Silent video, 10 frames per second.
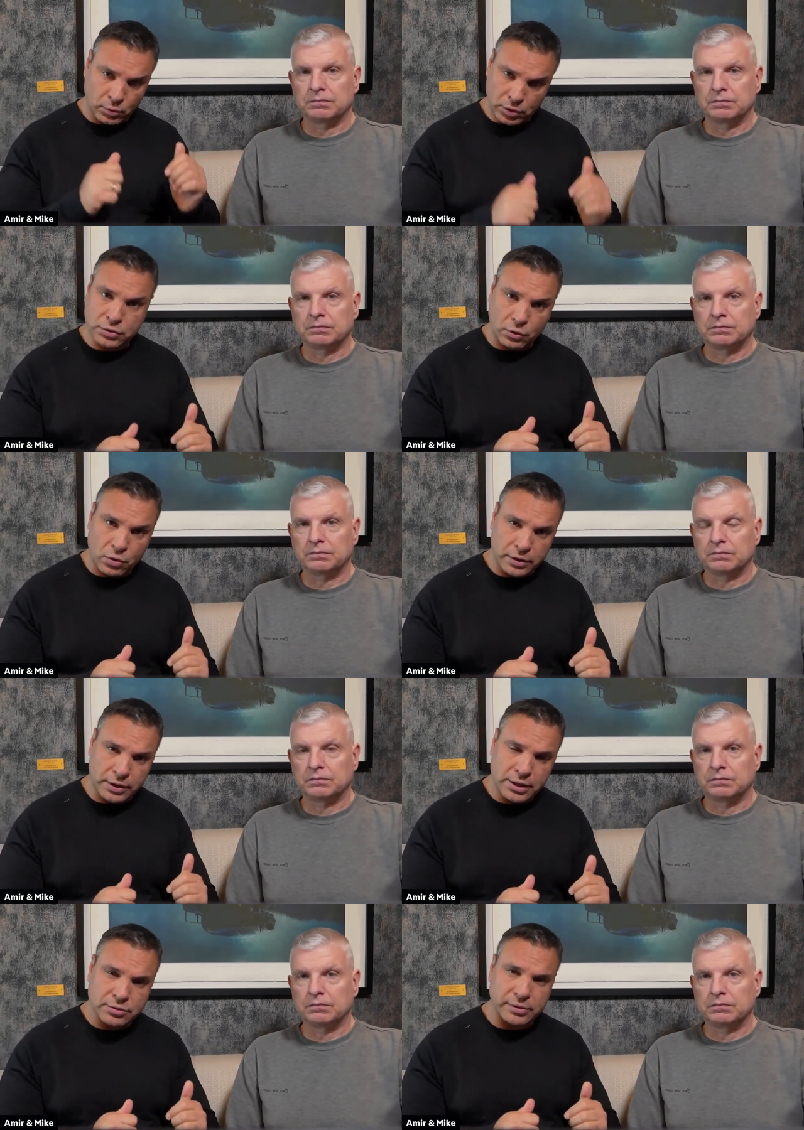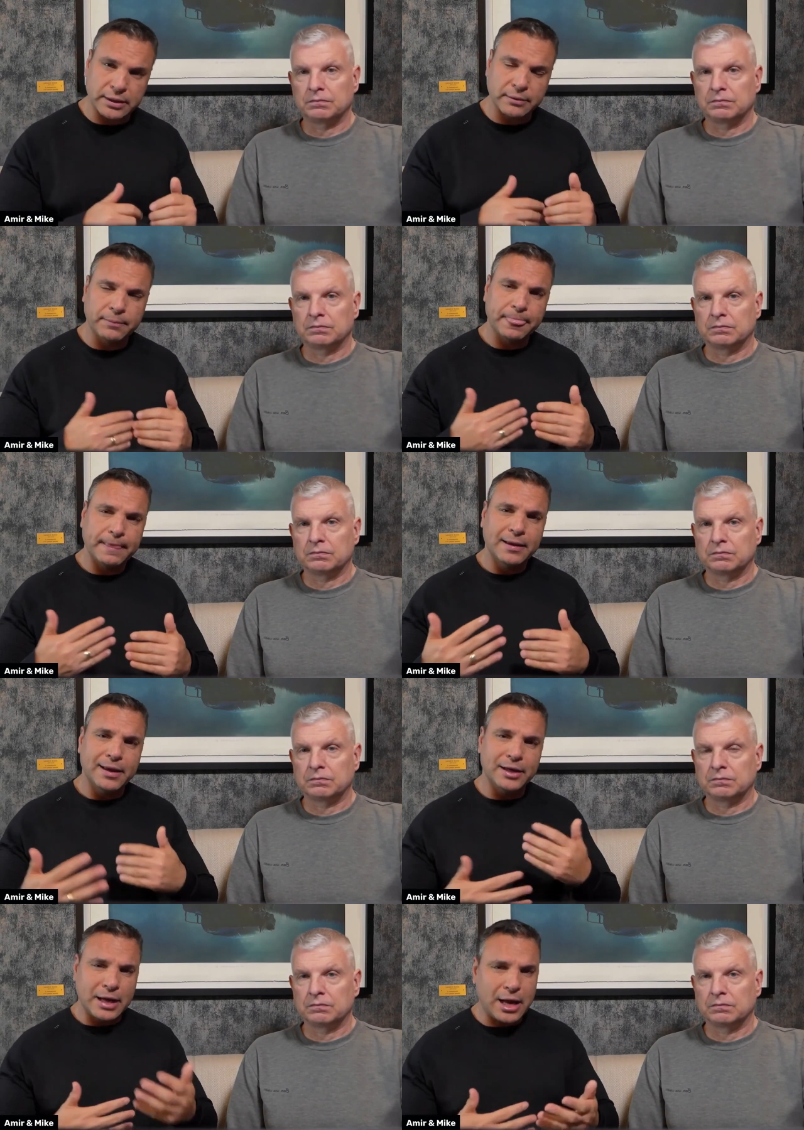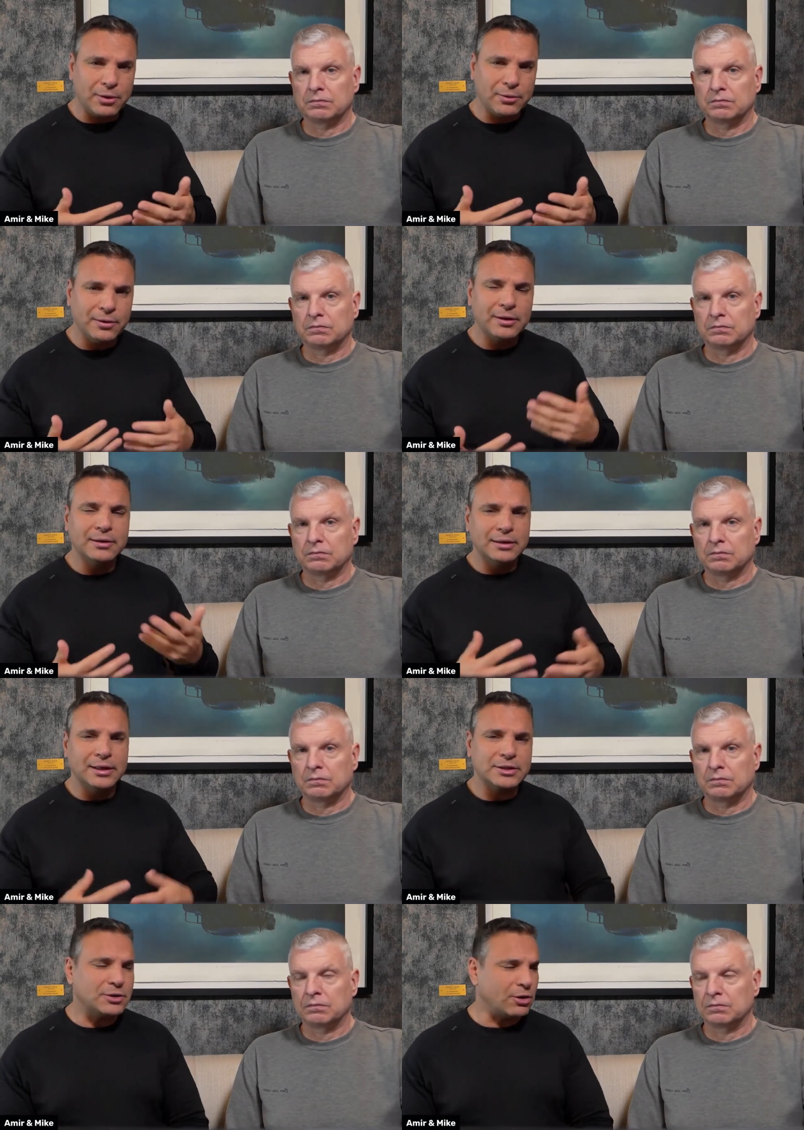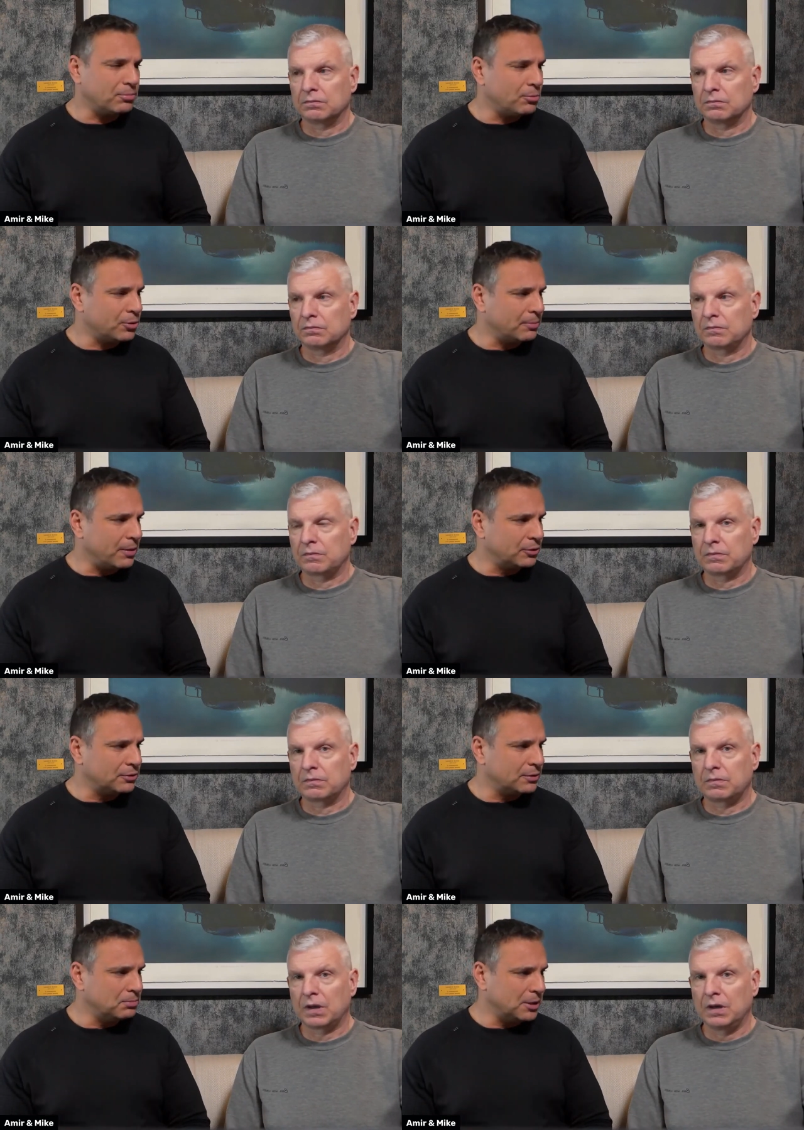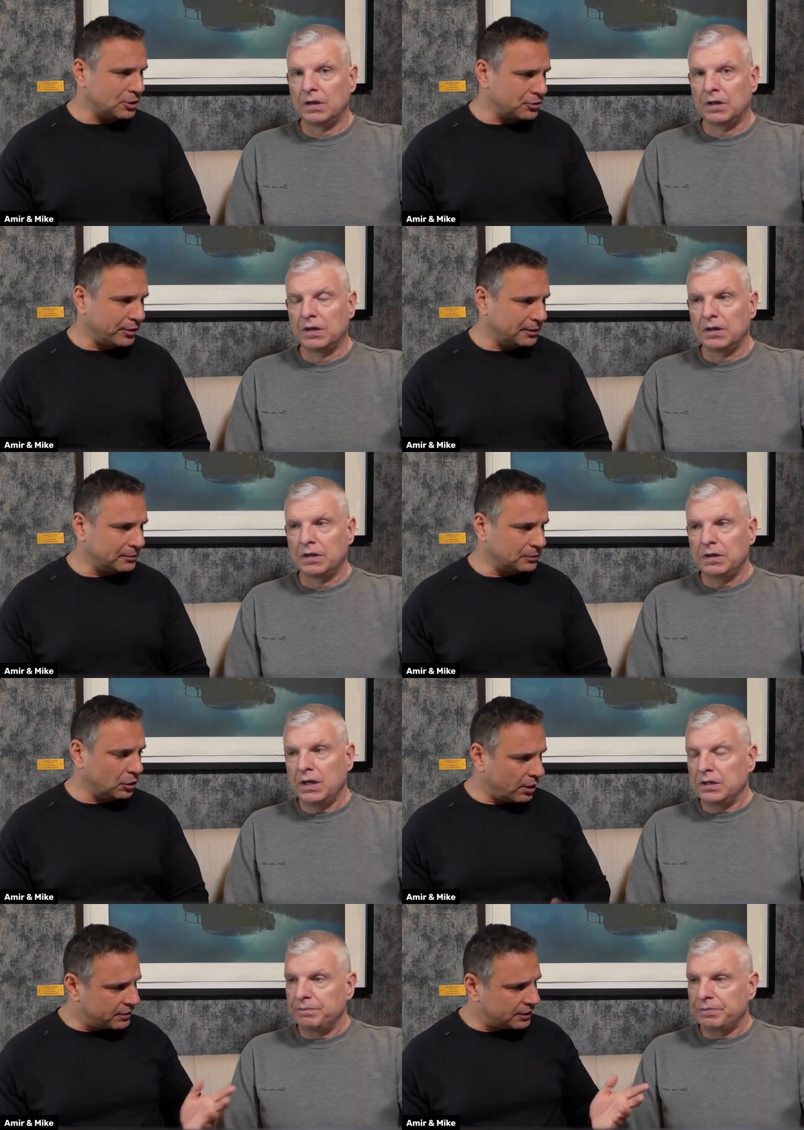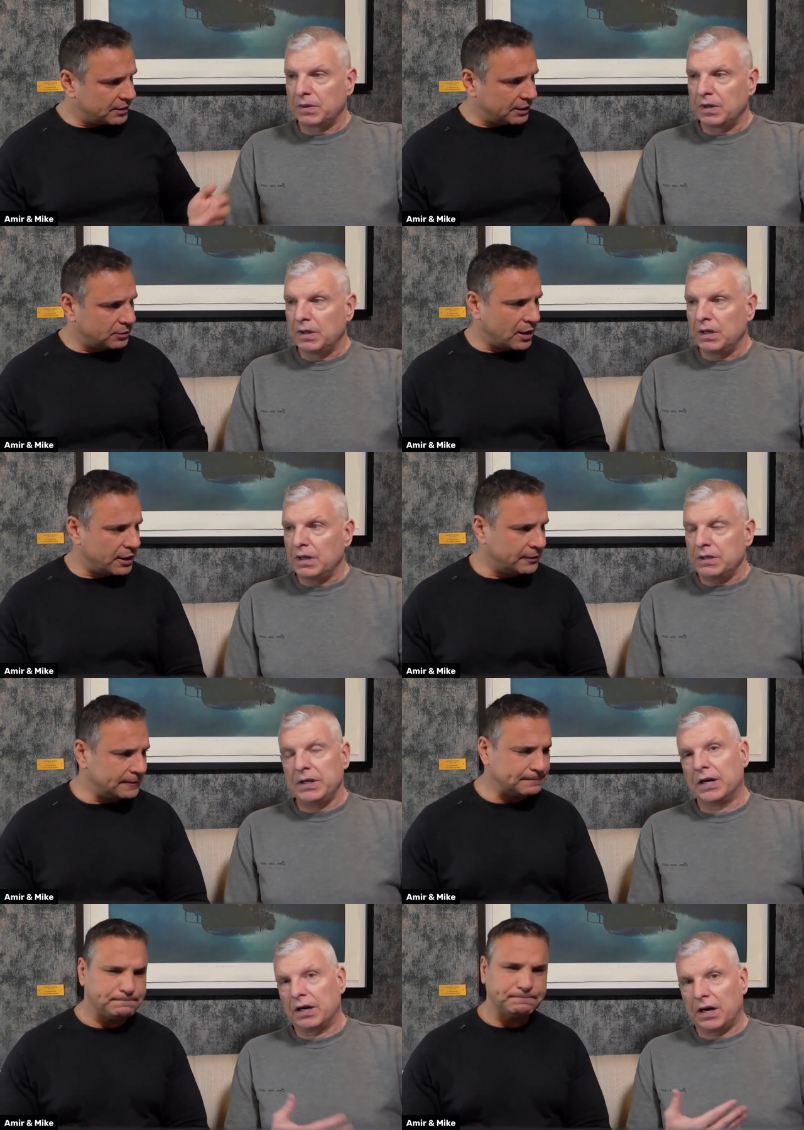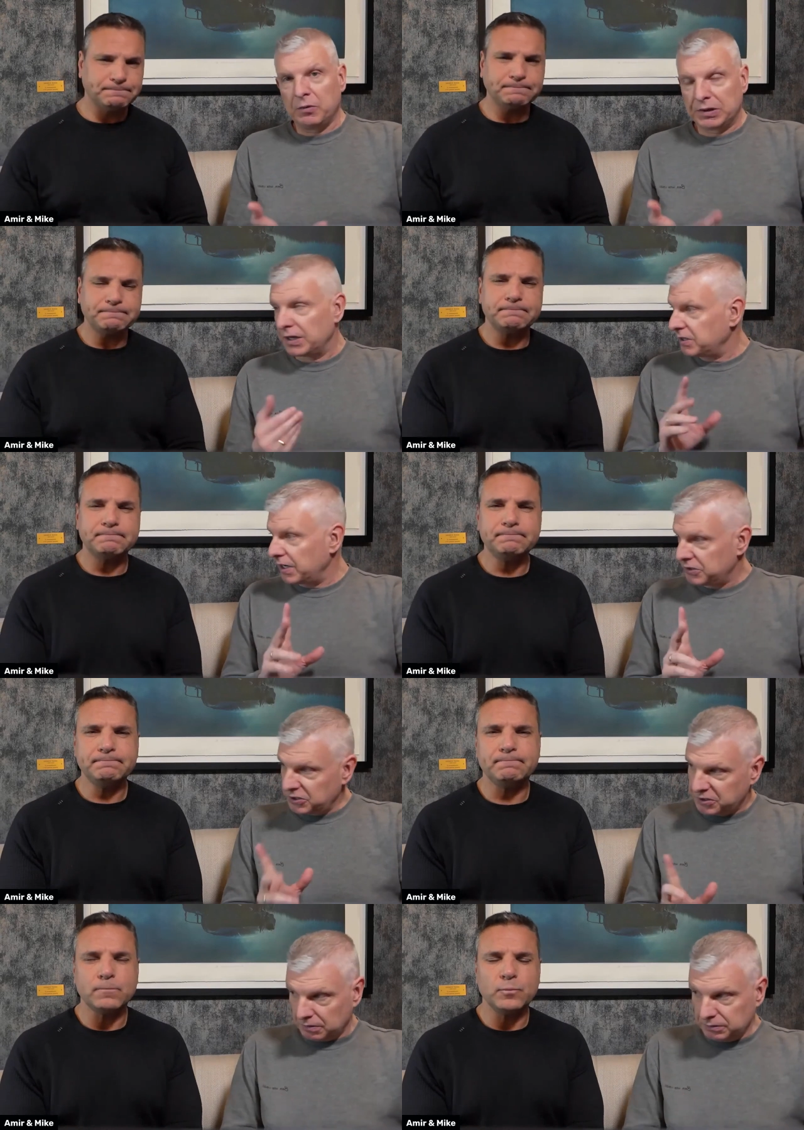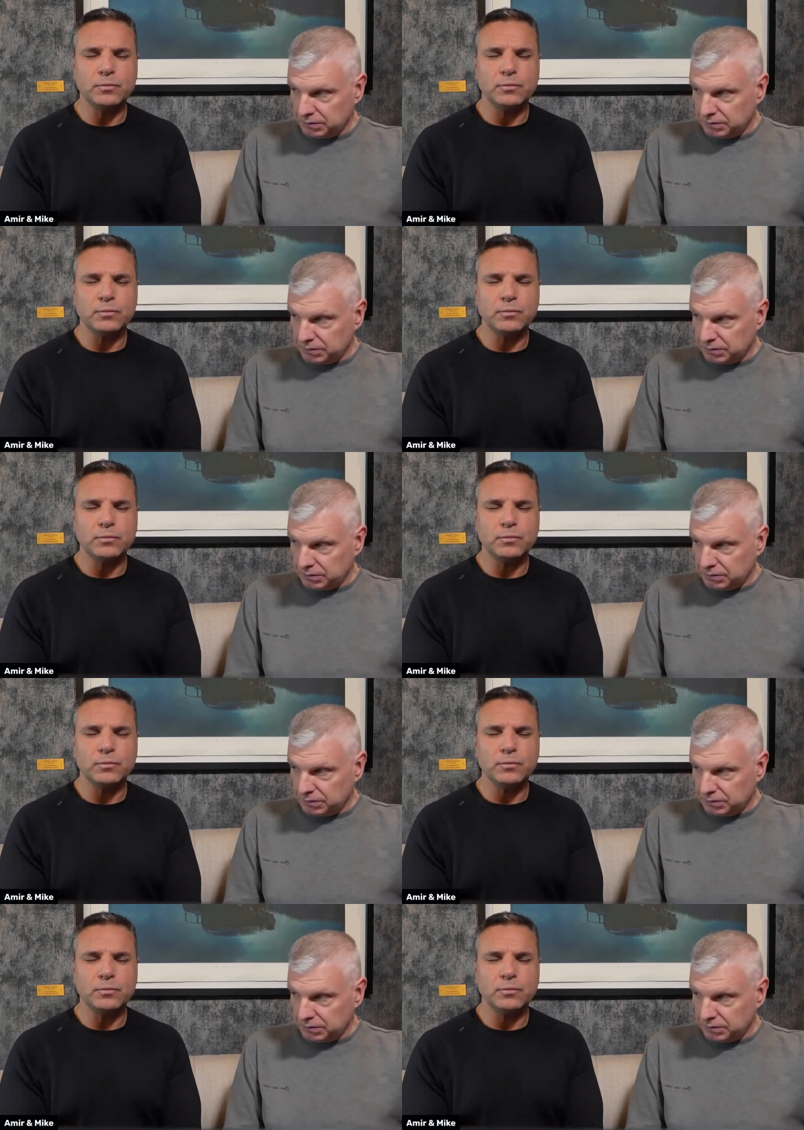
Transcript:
Speaker 1: what's going on in Israel. And now let's talk more about ministry. Do you have anything to add?
Speaker 2: Yeah, I would like to add just